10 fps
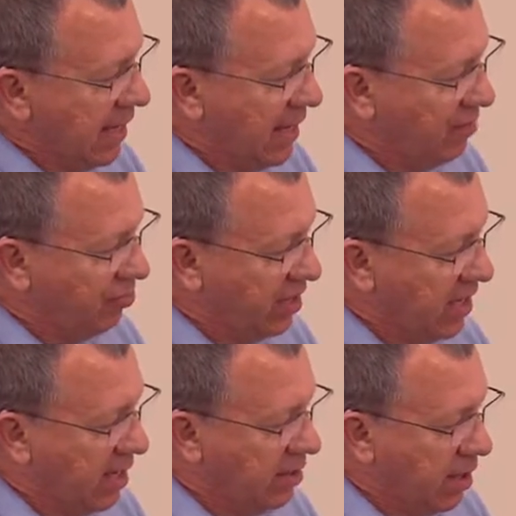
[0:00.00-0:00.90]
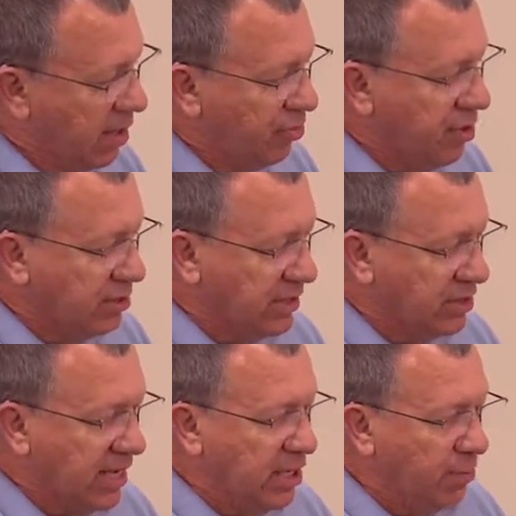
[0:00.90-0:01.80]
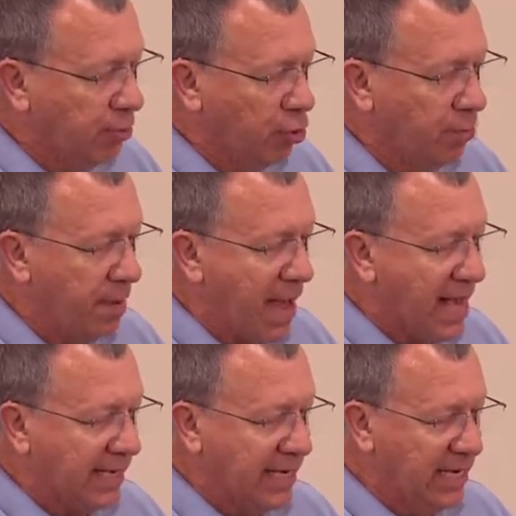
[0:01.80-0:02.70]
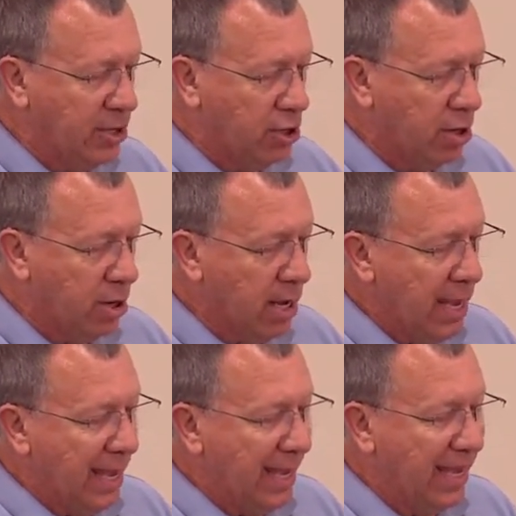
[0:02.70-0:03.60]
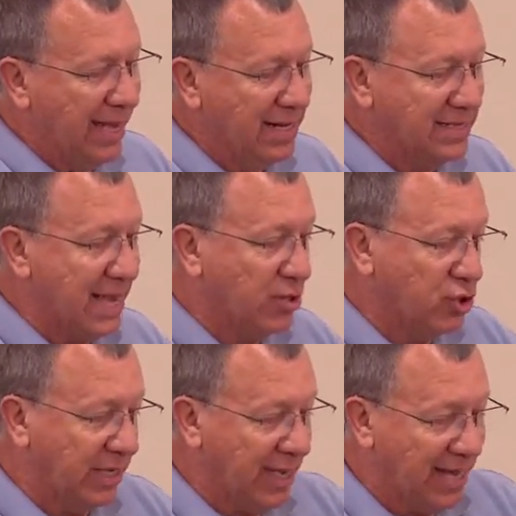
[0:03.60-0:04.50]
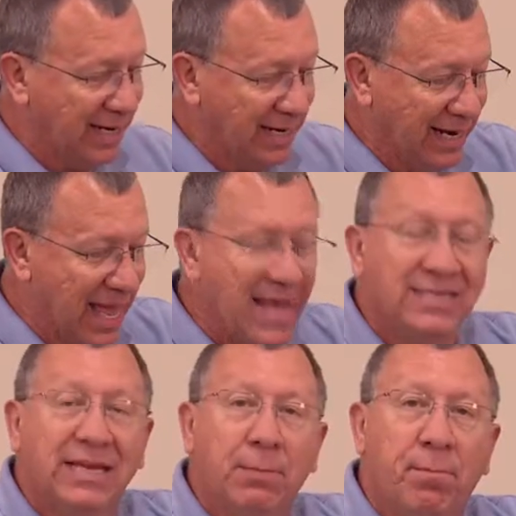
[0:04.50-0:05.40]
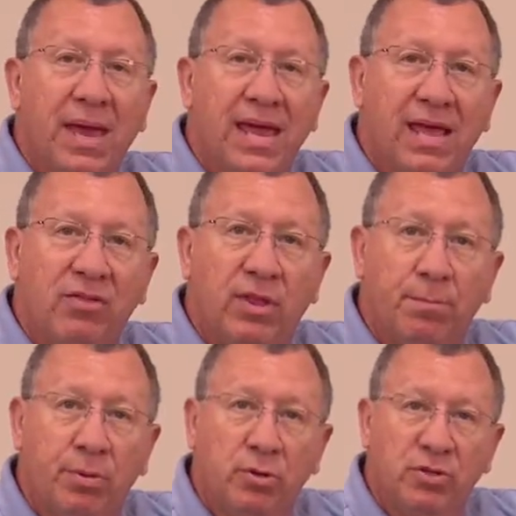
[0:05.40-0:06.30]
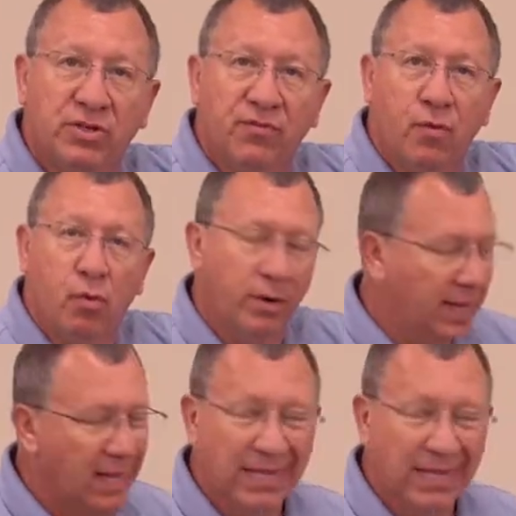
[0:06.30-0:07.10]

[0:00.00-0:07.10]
And then there's a thing you pull back here and it's actually got an elastic band that pulls it forward.